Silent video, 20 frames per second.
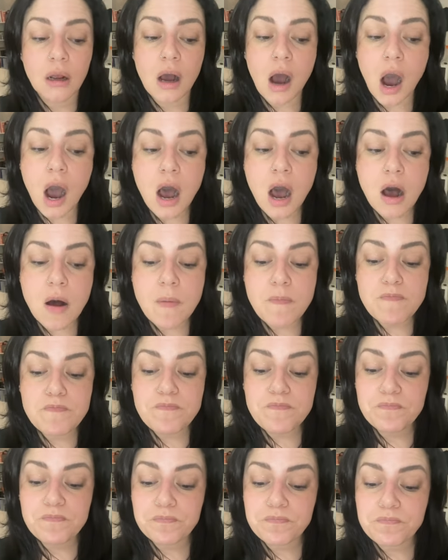
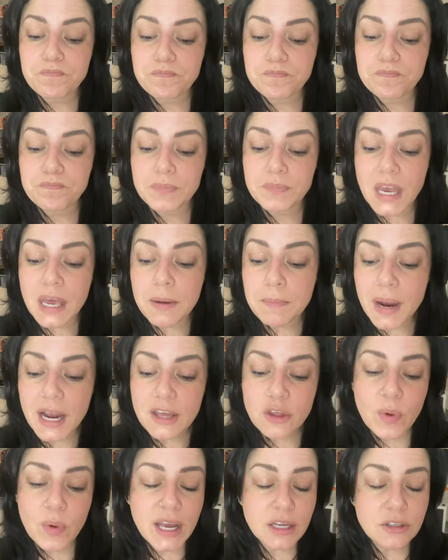Um, and by
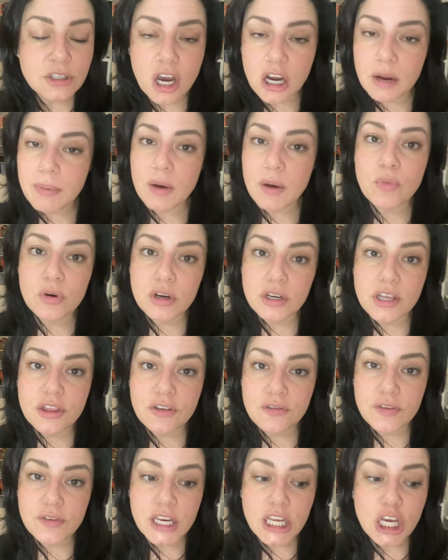the way, I'll talk about more in another
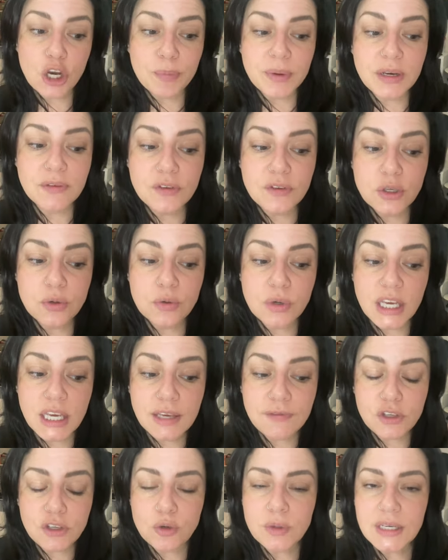video, but if you
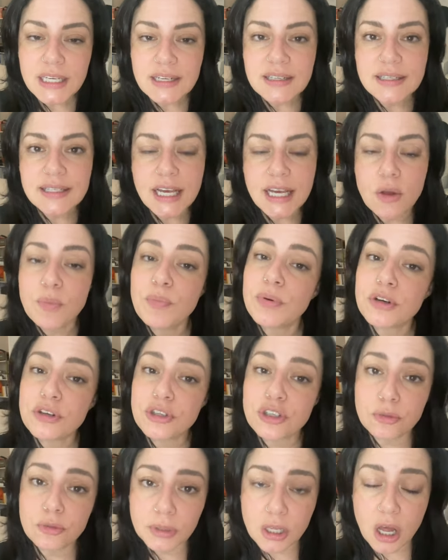if you need to sell
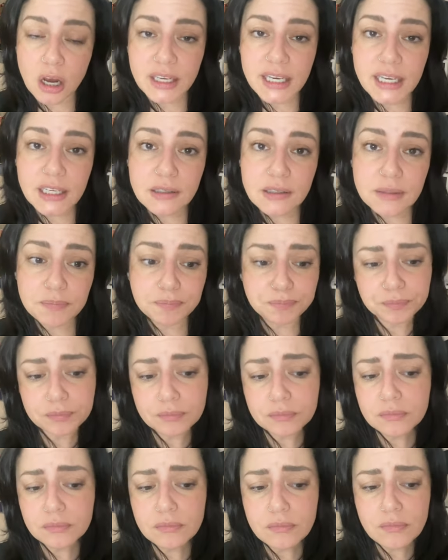personal belongings
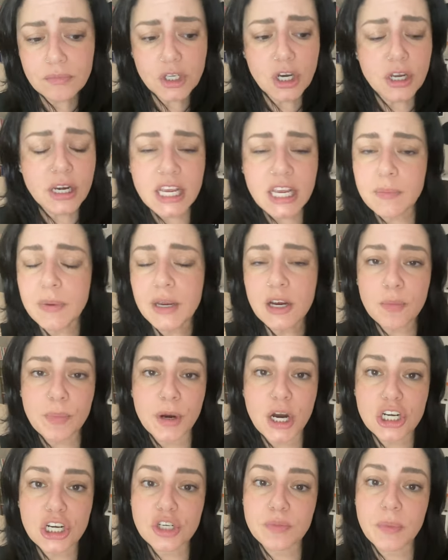on eBay or
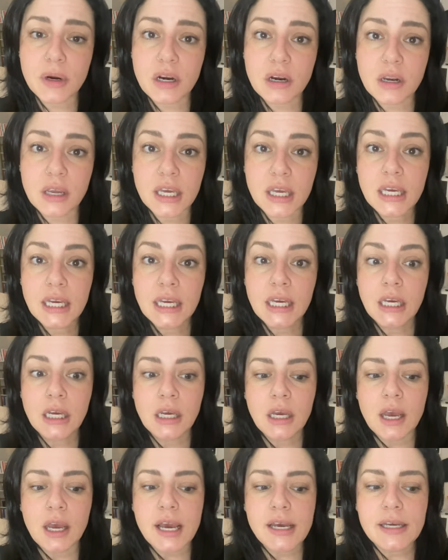Poshmark,
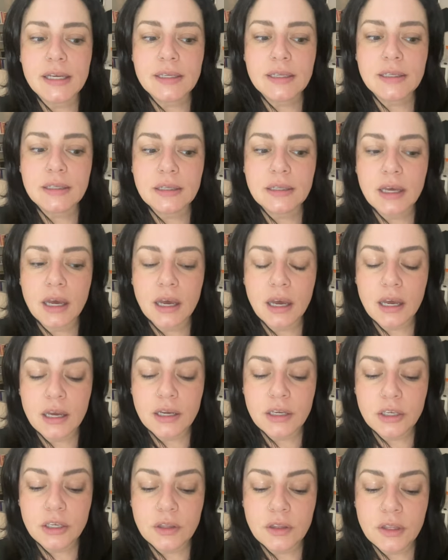uh, uh,
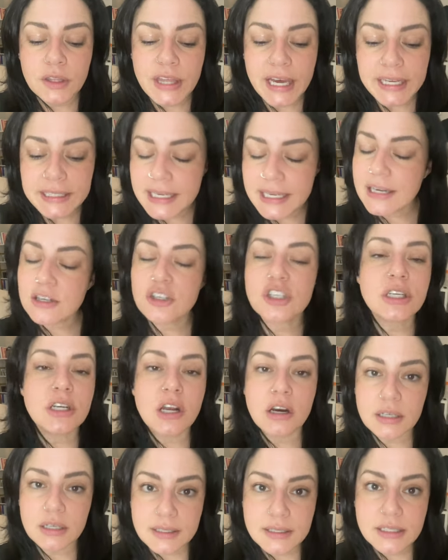that's actually
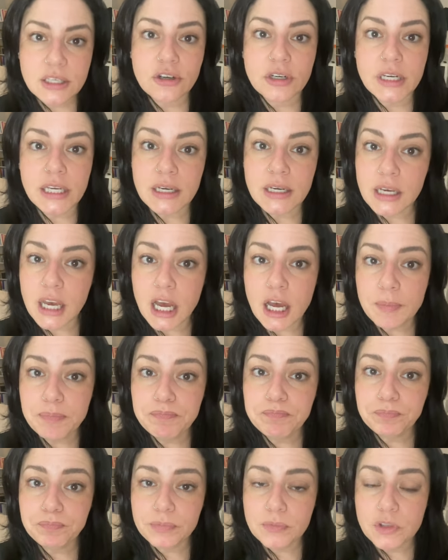not considered
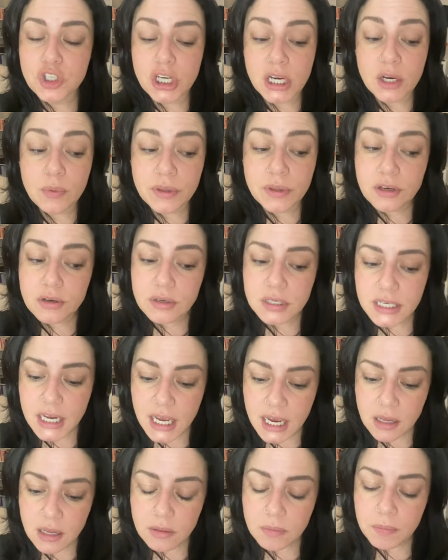income. Check with your
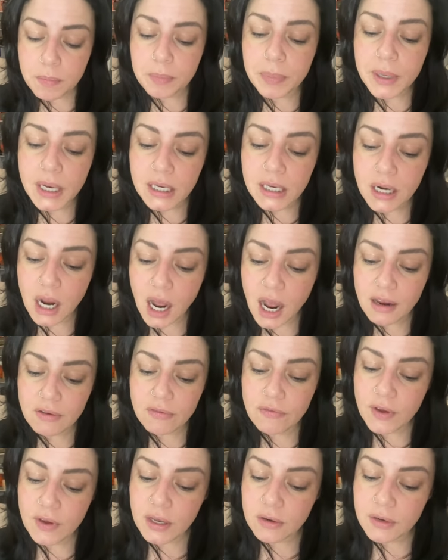state, but I
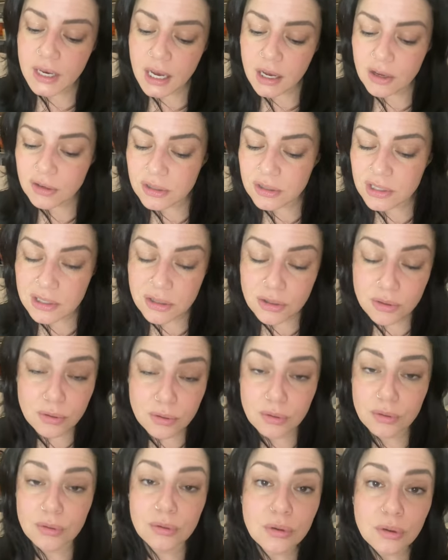found out just through
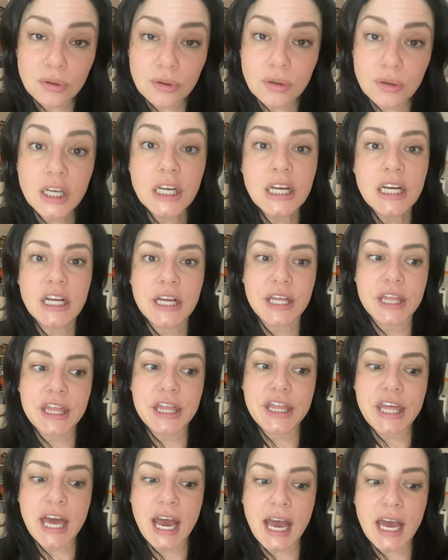Google
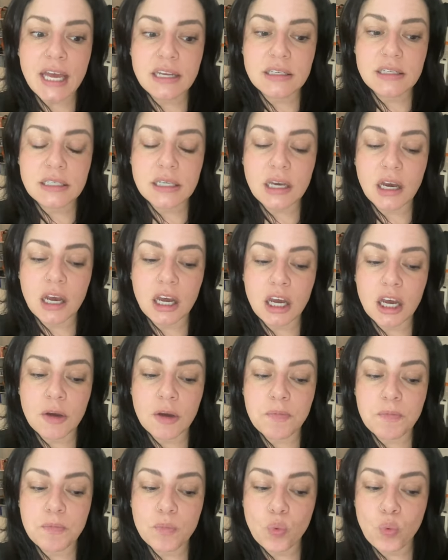that
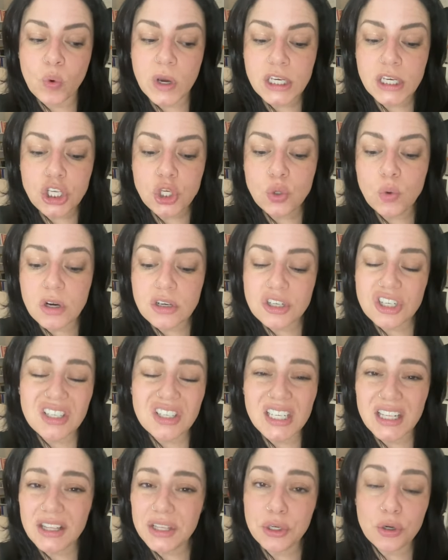um, when you are just
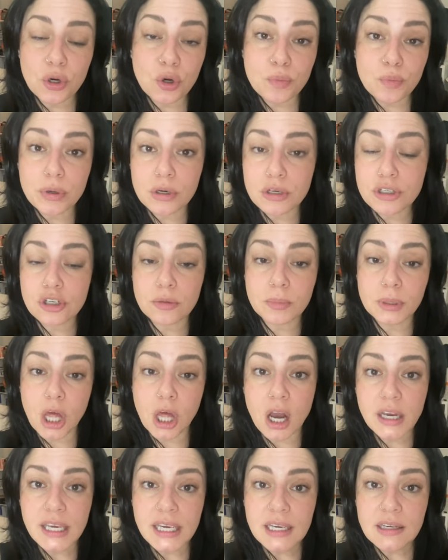selling your own personal
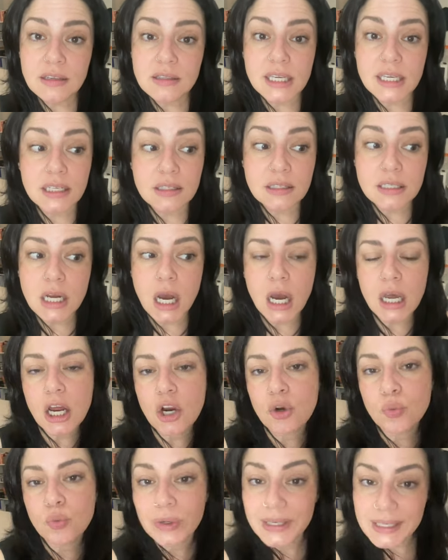belongings and it's not a
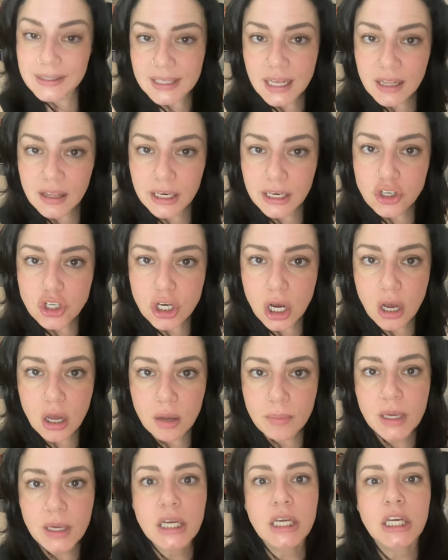reselling
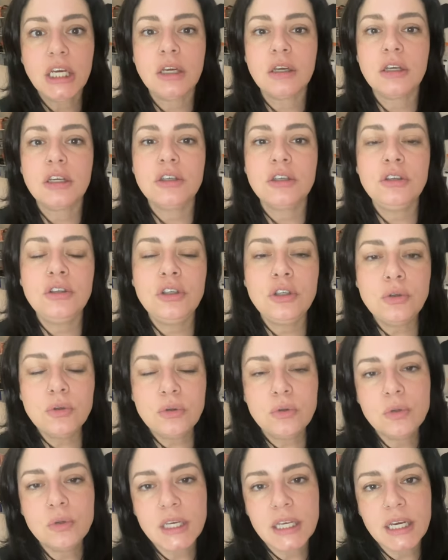job,
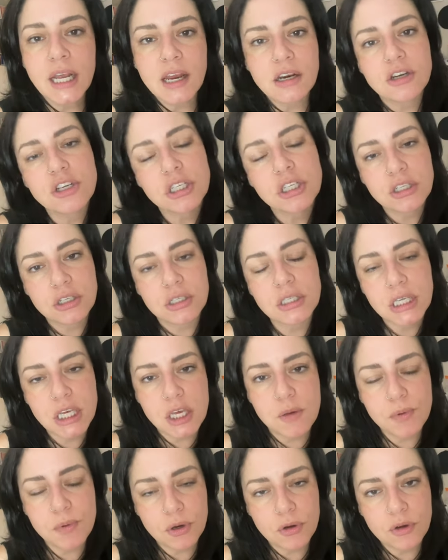you can actually just
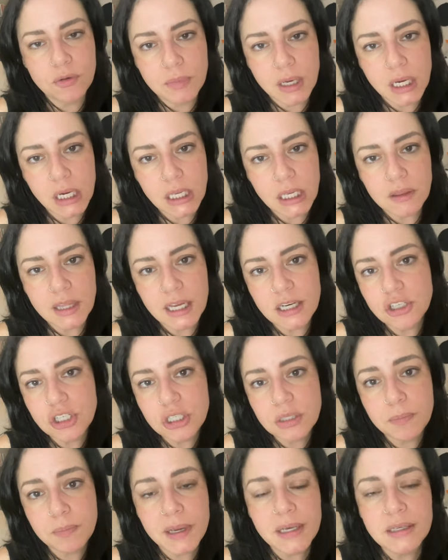keep your own money. That's
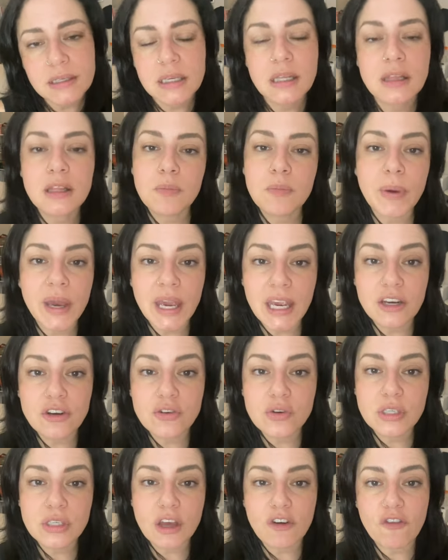just basically paying
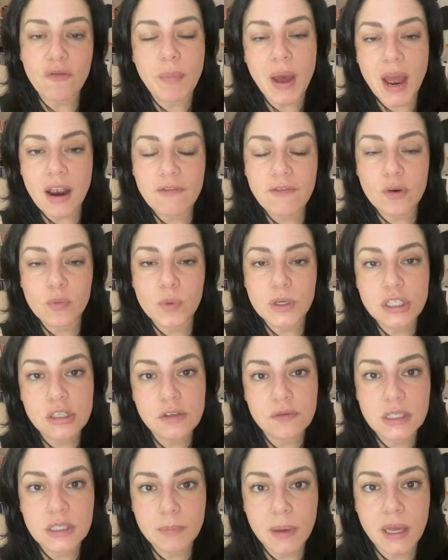yourself back for what
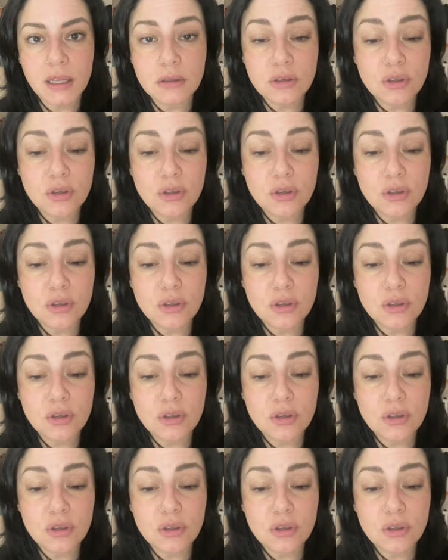you've spent.